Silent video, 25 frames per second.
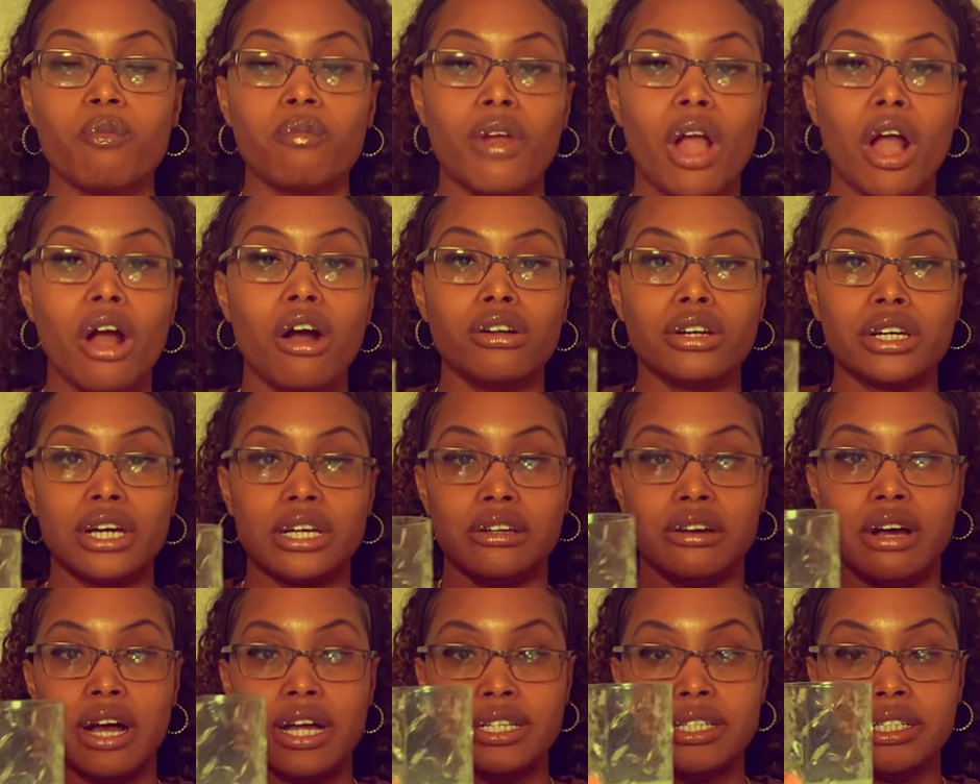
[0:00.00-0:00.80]
Hold on,
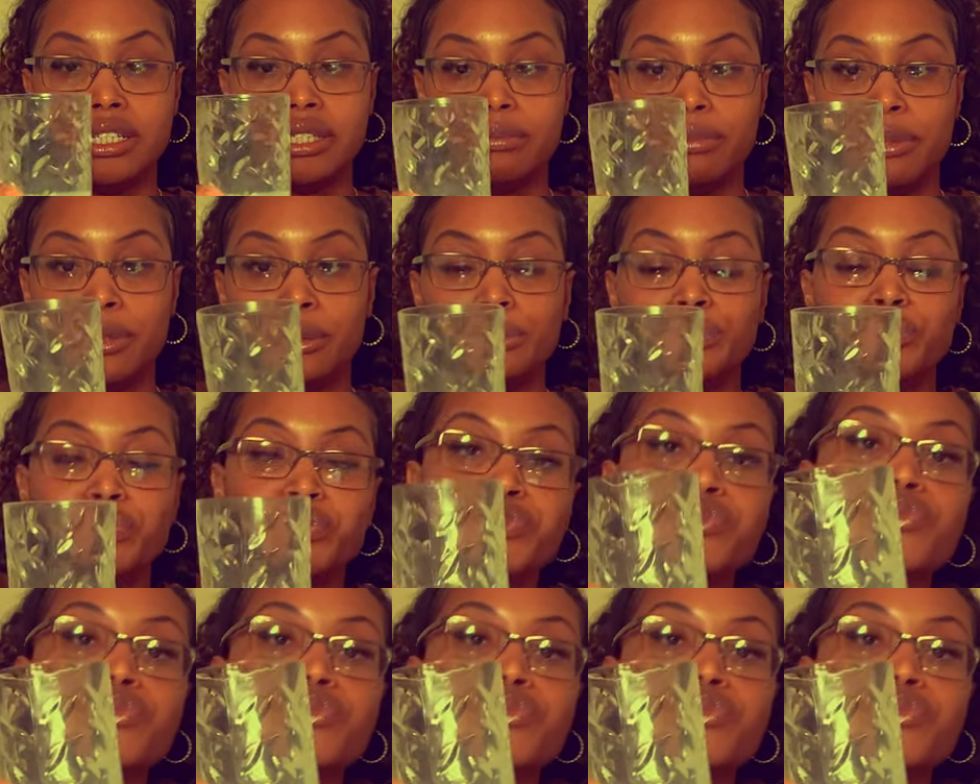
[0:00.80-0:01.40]
y'all, I need some milk.